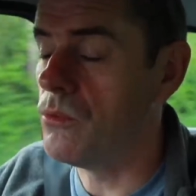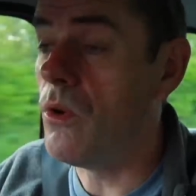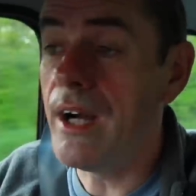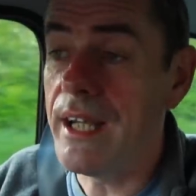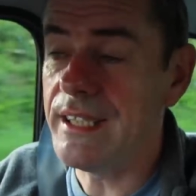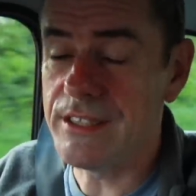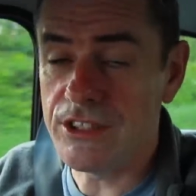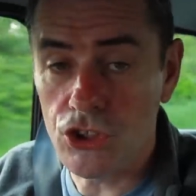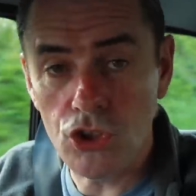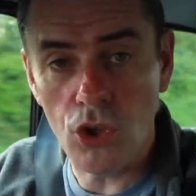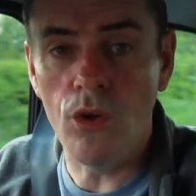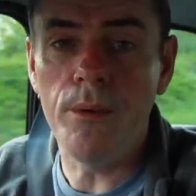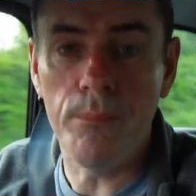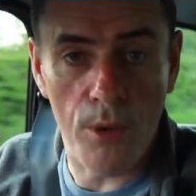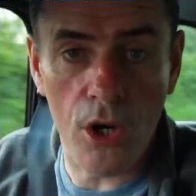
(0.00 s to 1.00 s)
Why it's
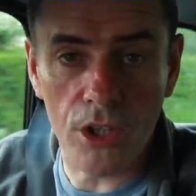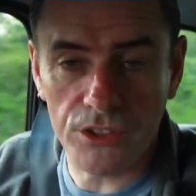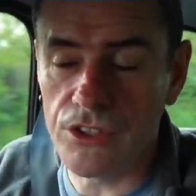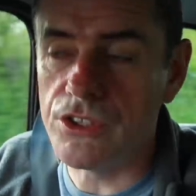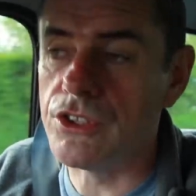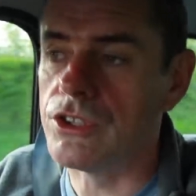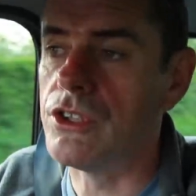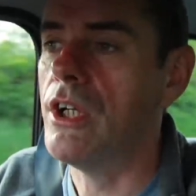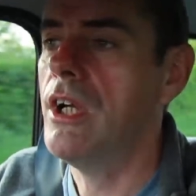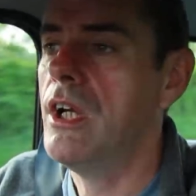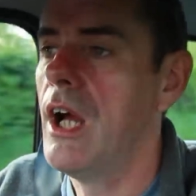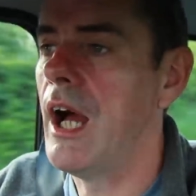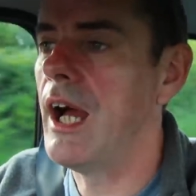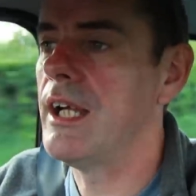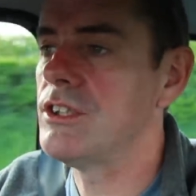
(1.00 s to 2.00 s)
so important,
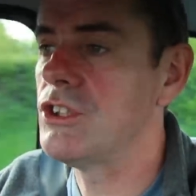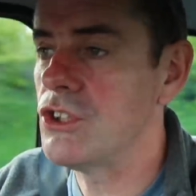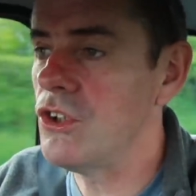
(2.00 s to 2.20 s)
and